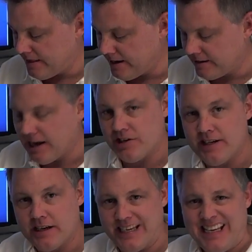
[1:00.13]
I think
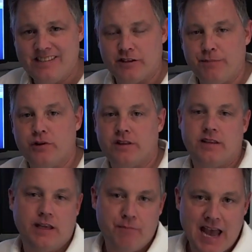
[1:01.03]
Logitech could easily put
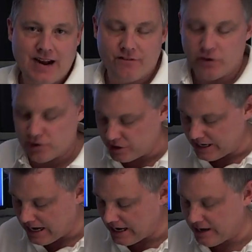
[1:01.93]
the Mac version
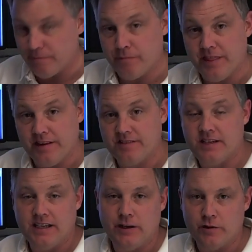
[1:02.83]
on the
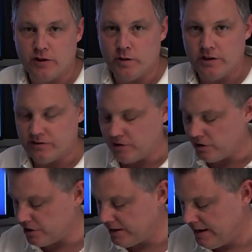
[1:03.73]
CD with the Windows
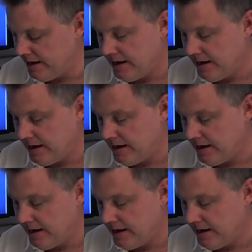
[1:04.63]
version.